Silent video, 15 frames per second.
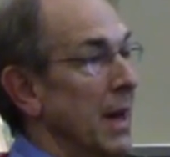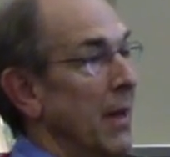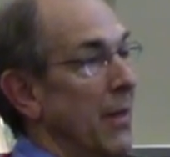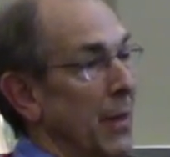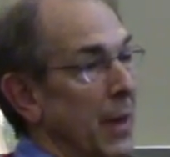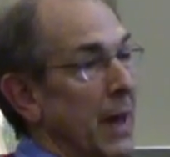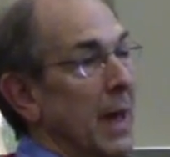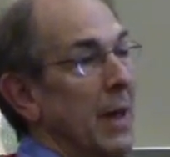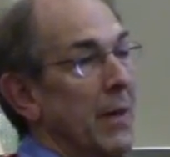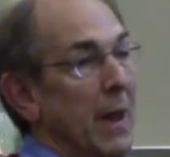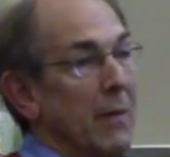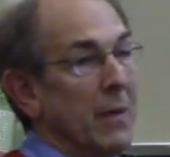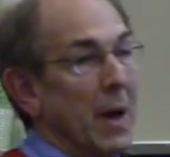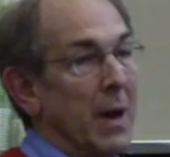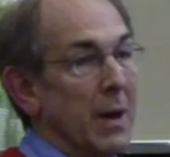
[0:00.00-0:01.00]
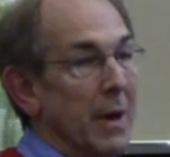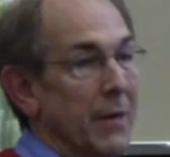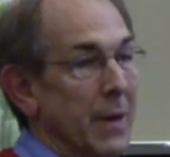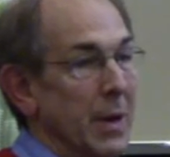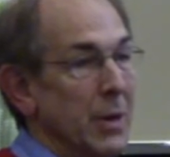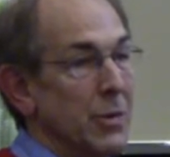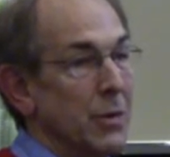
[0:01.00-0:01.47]
Then they've got enough
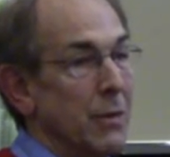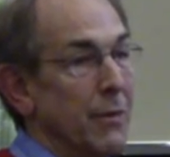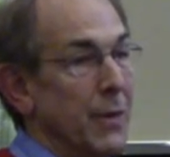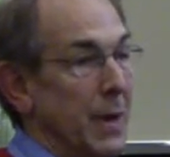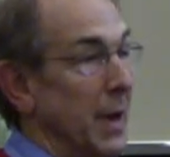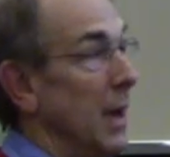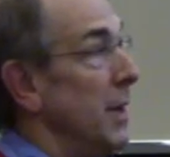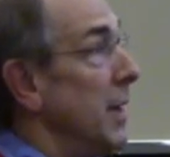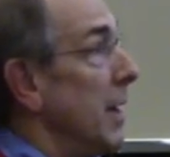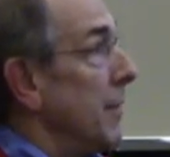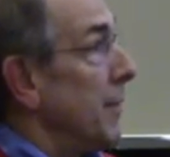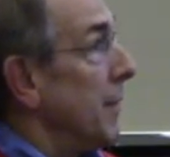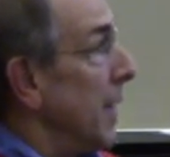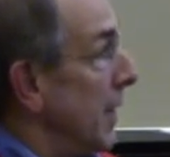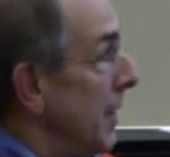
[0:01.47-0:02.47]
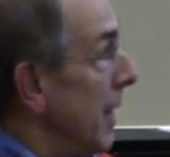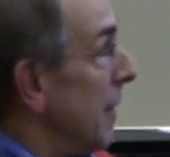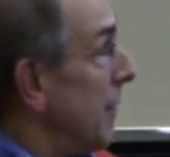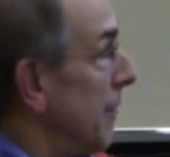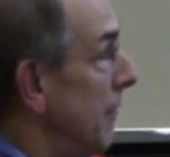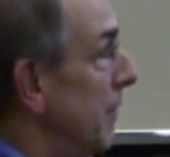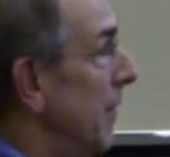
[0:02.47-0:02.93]
angel fund, enough
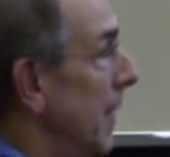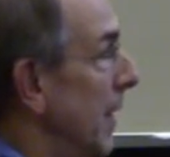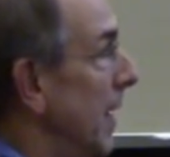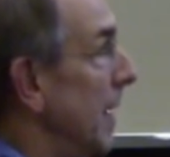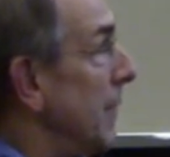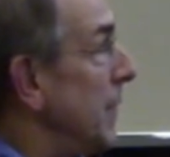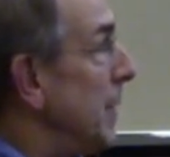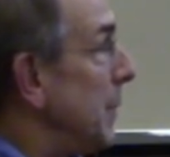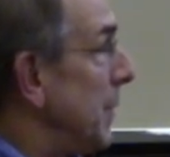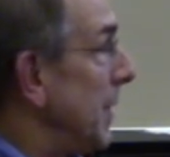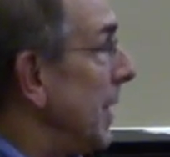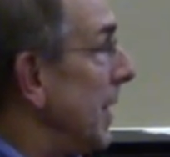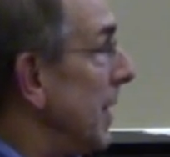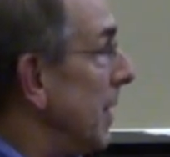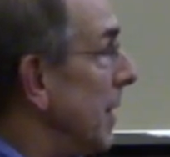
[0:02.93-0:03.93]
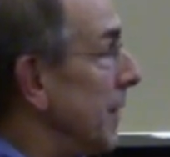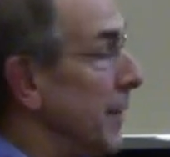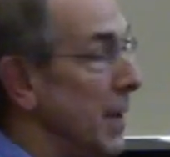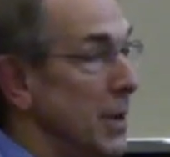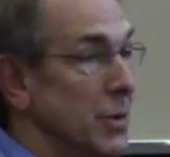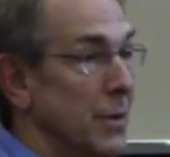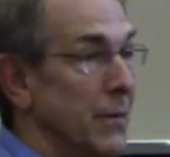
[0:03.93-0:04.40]
MVP and enough
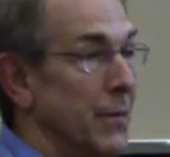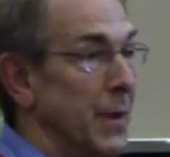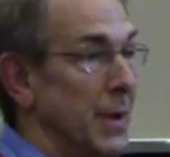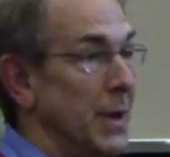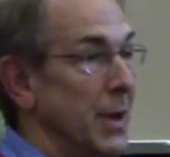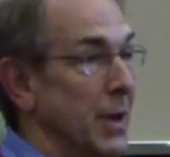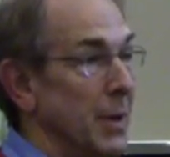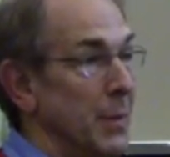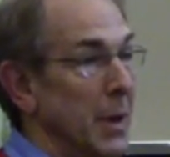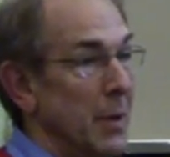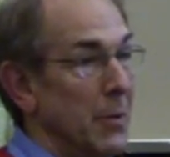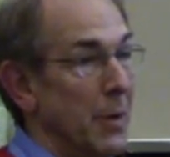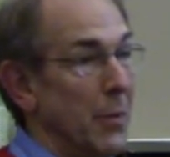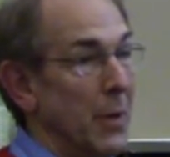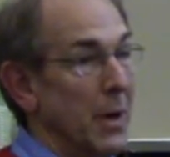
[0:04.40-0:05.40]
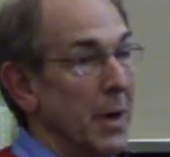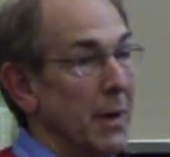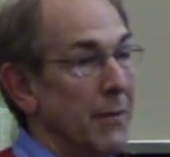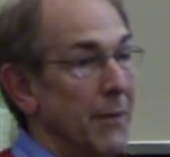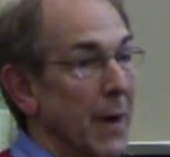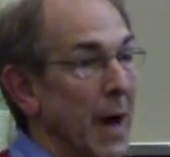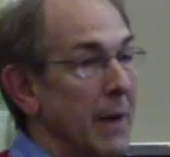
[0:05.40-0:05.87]
angel funding to be able to bring in
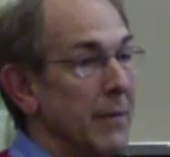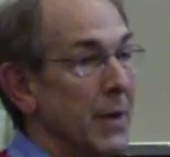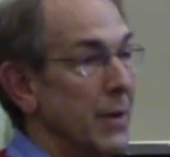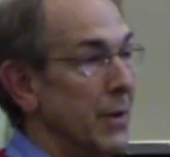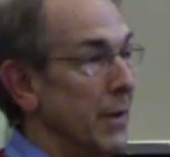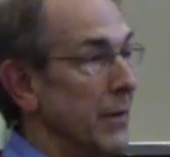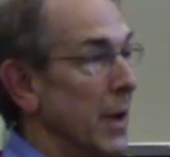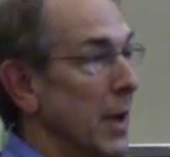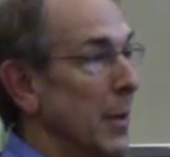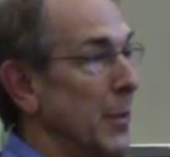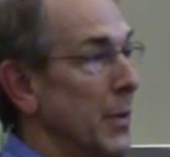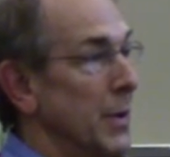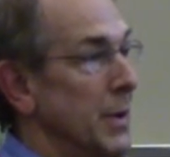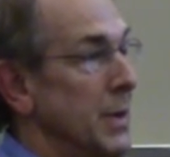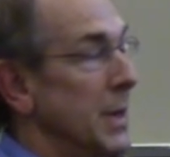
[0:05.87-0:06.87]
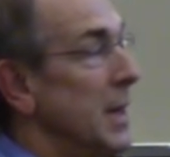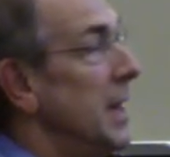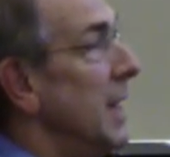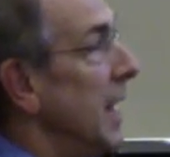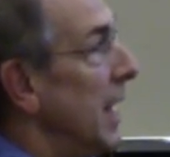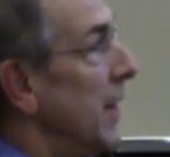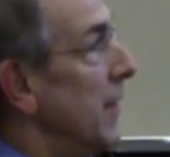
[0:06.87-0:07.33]
5 other developers,
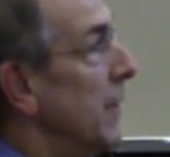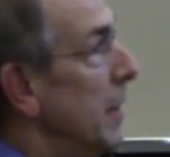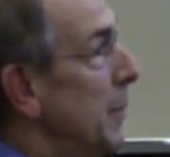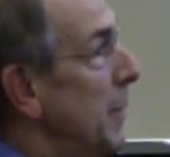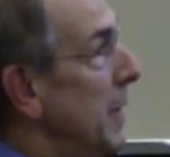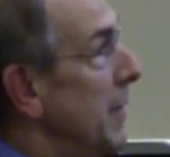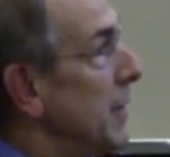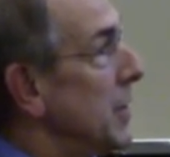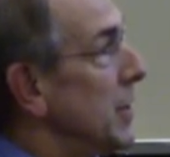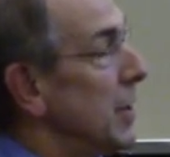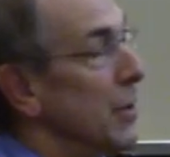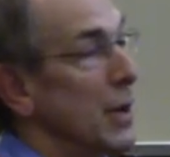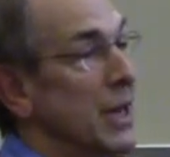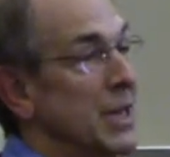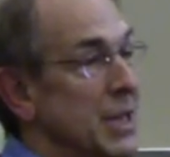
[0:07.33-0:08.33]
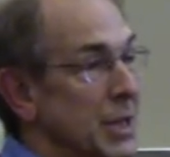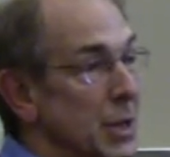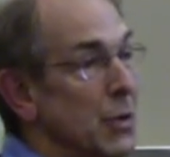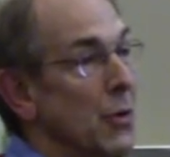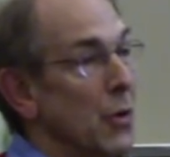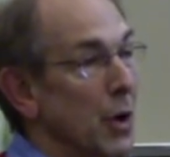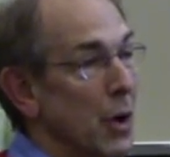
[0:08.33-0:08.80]
and the VP of engineering
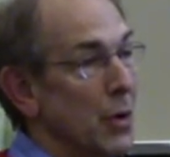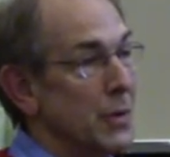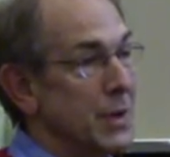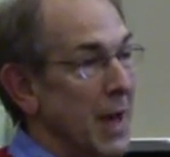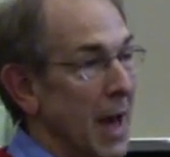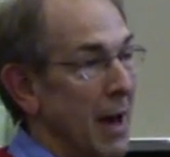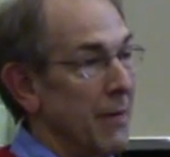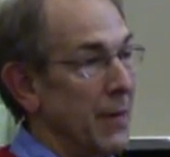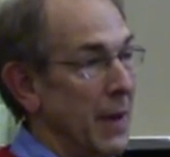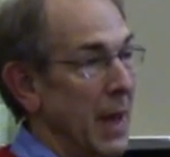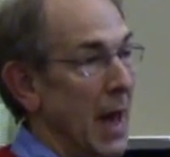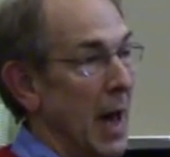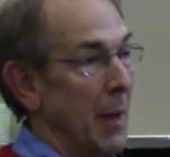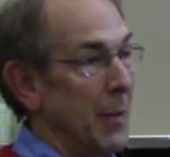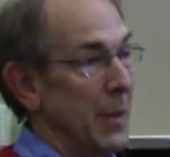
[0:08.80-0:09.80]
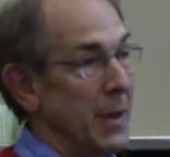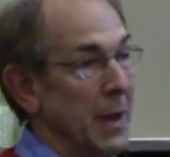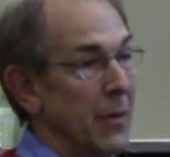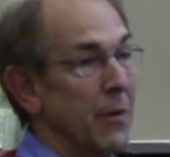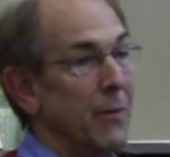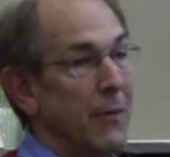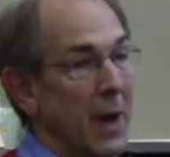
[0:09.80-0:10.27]
still codes half the app, and the
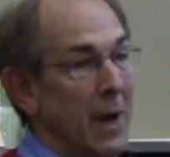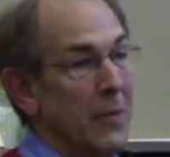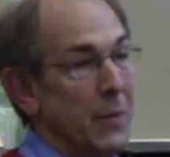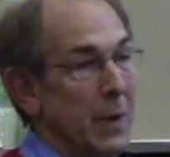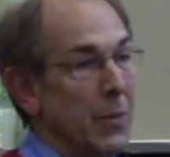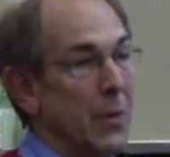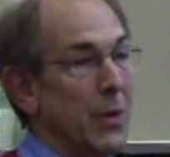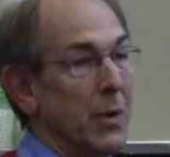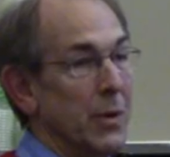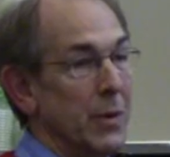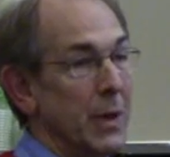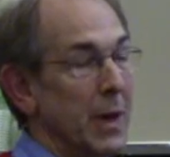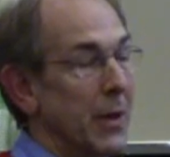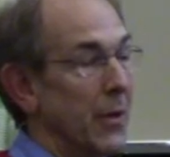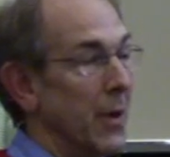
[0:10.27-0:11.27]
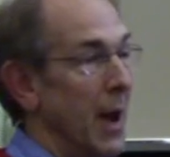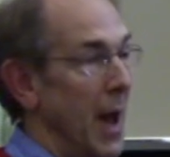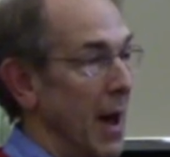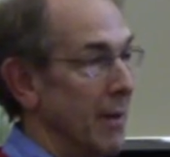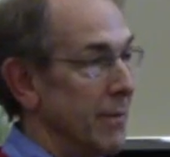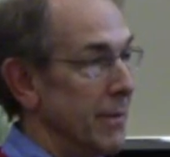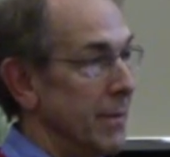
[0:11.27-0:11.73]
other 5 people code the other half,